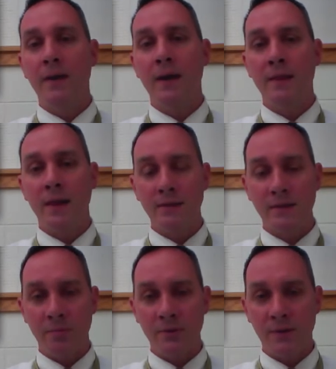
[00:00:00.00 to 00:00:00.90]
and they
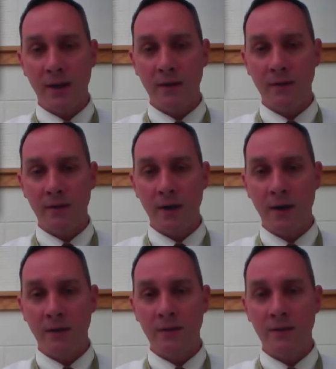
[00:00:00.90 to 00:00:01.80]
establish that
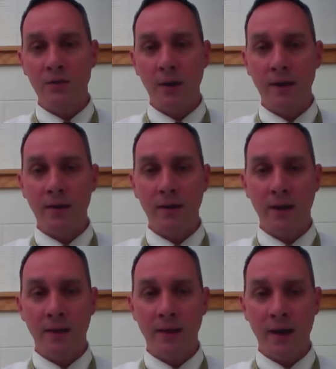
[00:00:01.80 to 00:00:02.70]
uh, sea trade
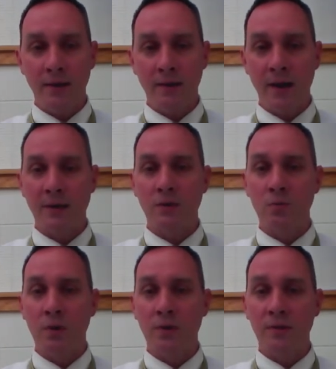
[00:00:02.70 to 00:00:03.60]
and that connection
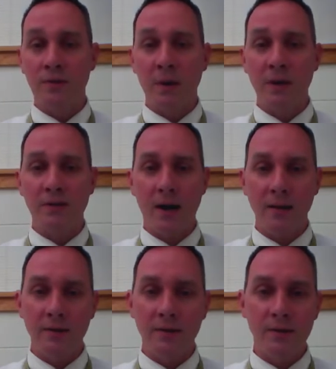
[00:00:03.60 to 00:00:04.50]
with the Spice
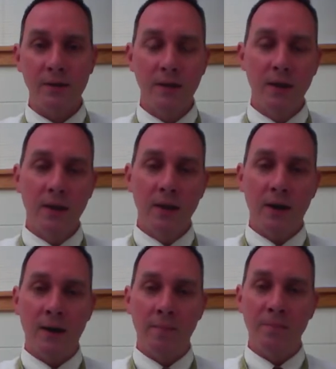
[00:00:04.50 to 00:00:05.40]
Islands.
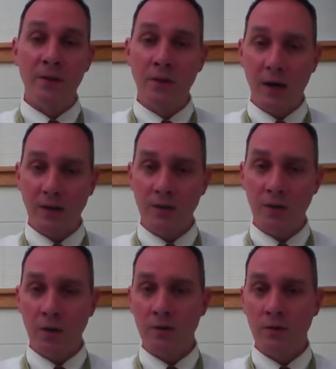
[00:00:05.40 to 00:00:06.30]
Um, the Dutch
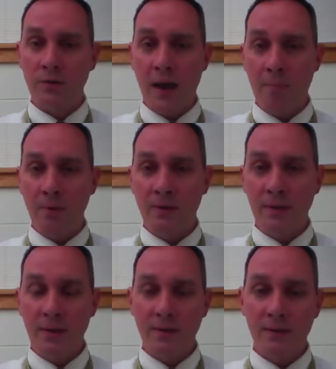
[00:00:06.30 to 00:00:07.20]
also tap into
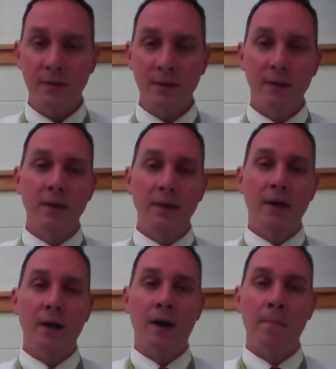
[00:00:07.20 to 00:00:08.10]
this.
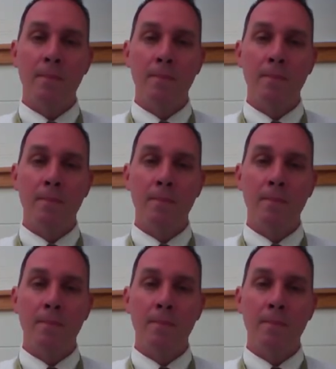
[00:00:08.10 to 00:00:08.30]
Uh,